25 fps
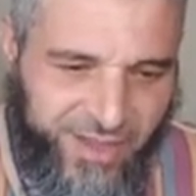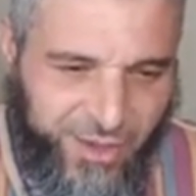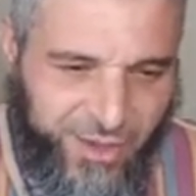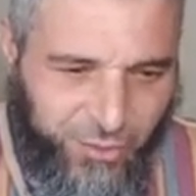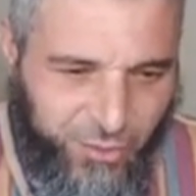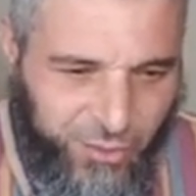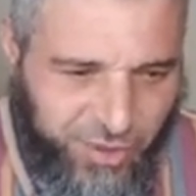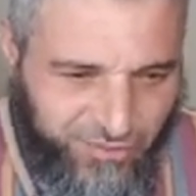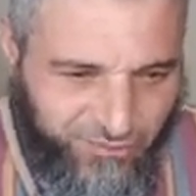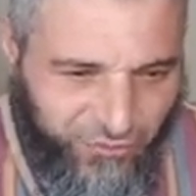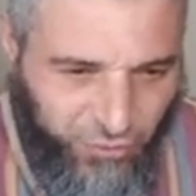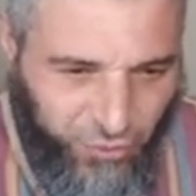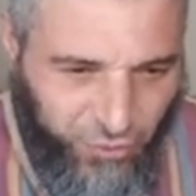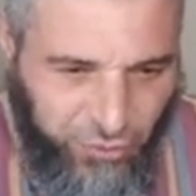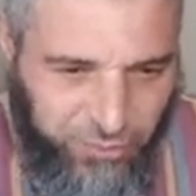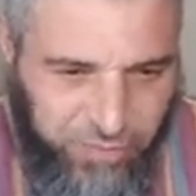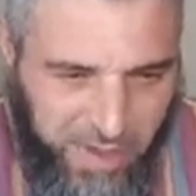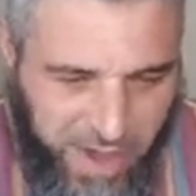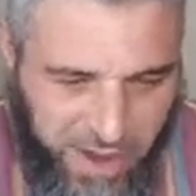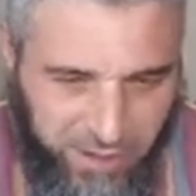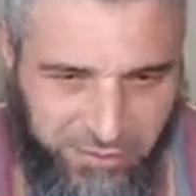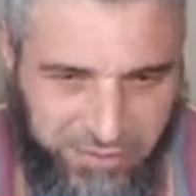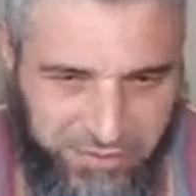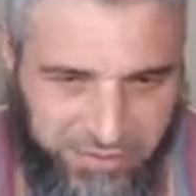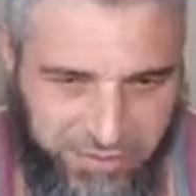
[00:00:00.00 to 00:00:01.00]
When
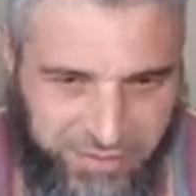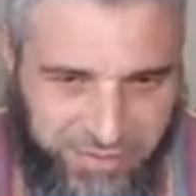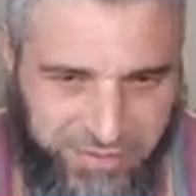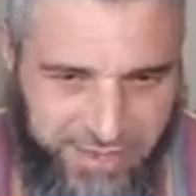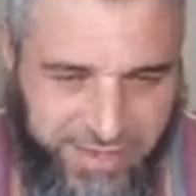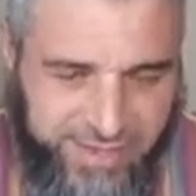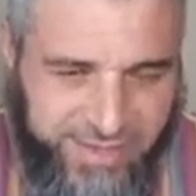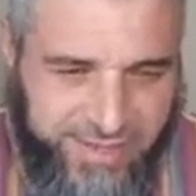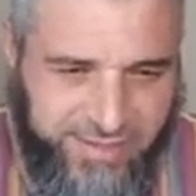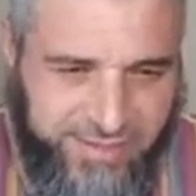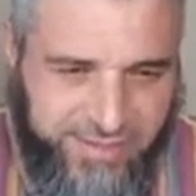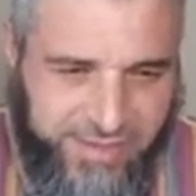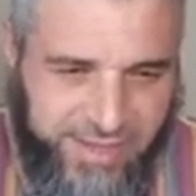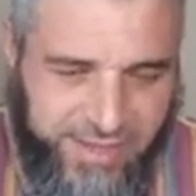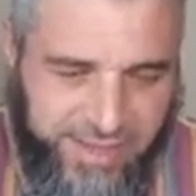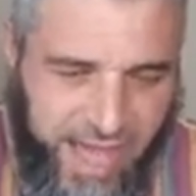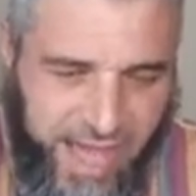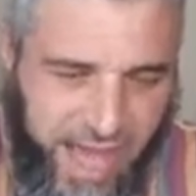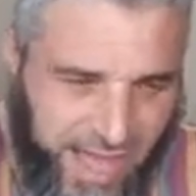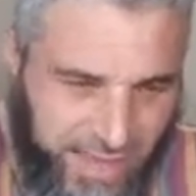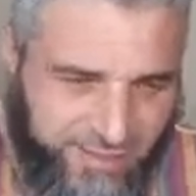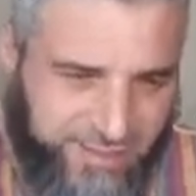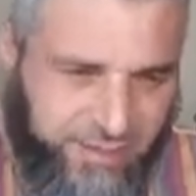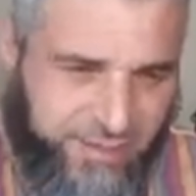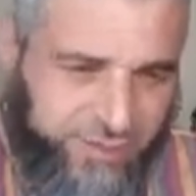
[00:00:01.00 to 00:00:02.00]
forbearance is
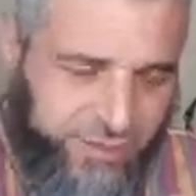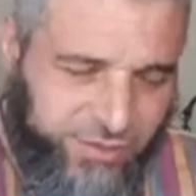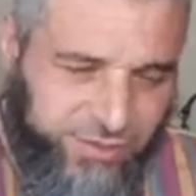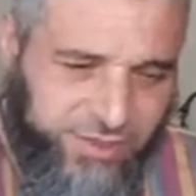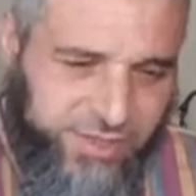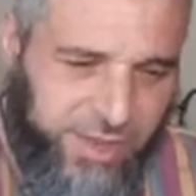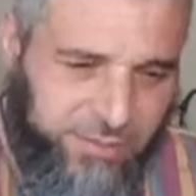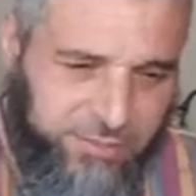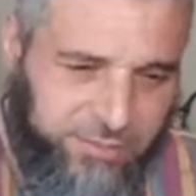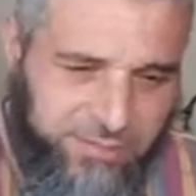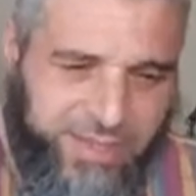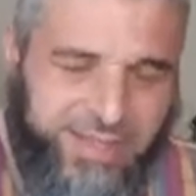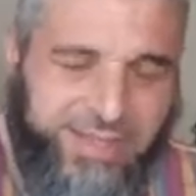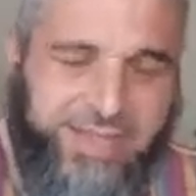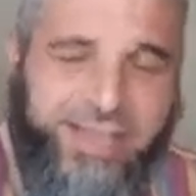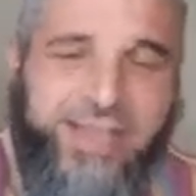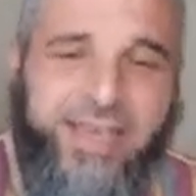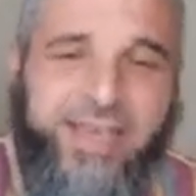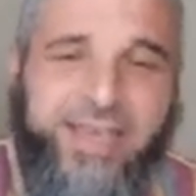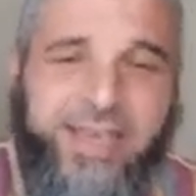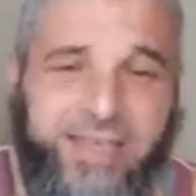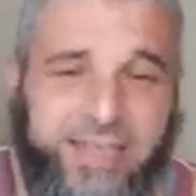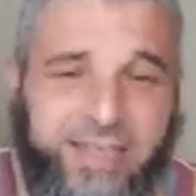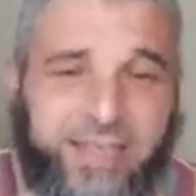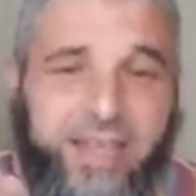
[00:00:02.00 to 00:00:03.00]
added to something,
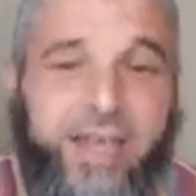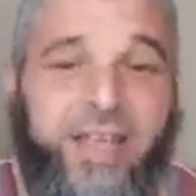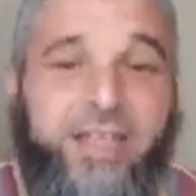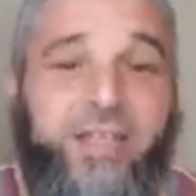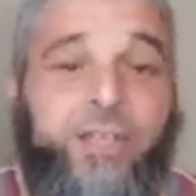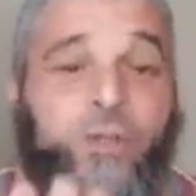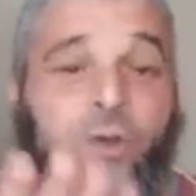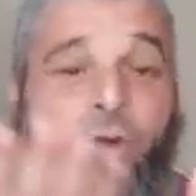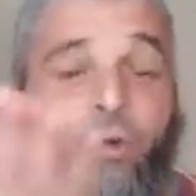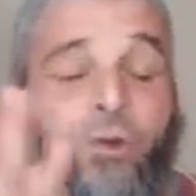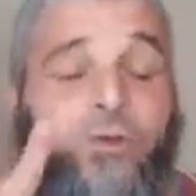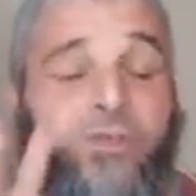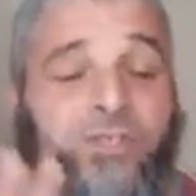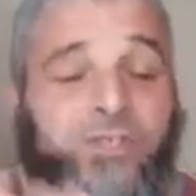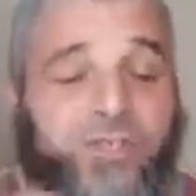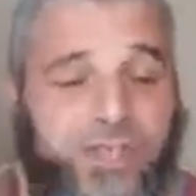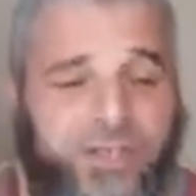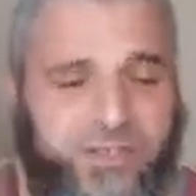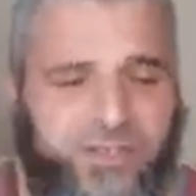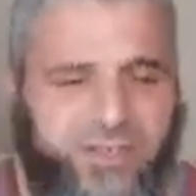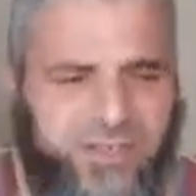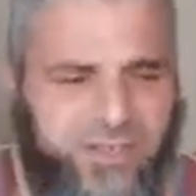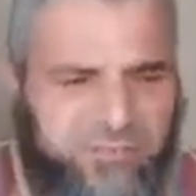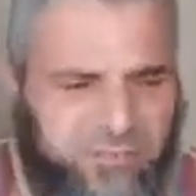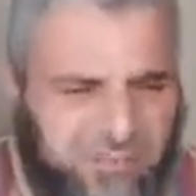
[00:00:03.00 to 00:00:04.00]
it adorns
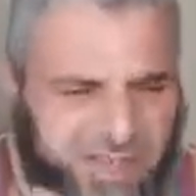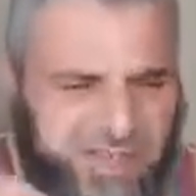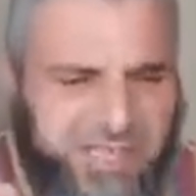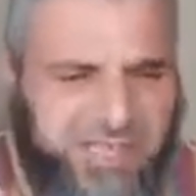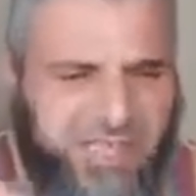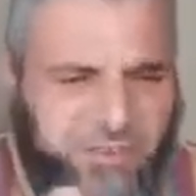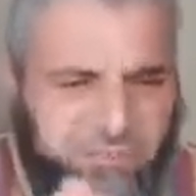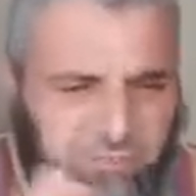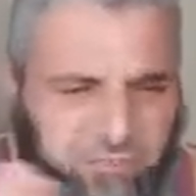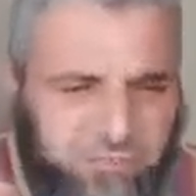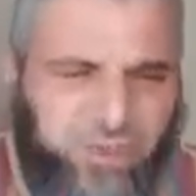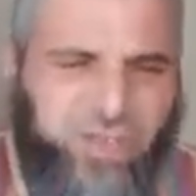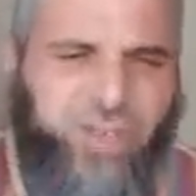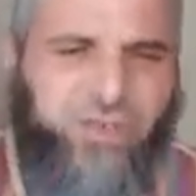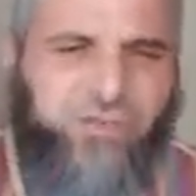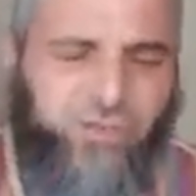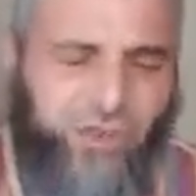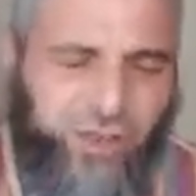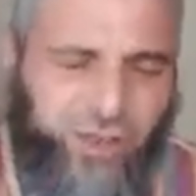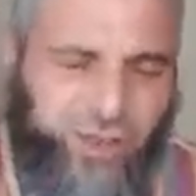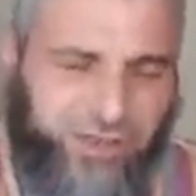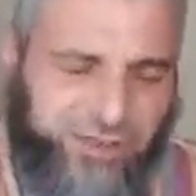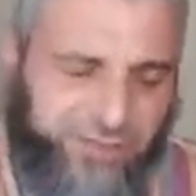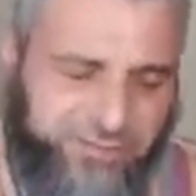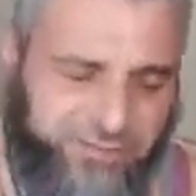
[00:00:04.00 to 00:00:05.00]
it. It makes it beautiful.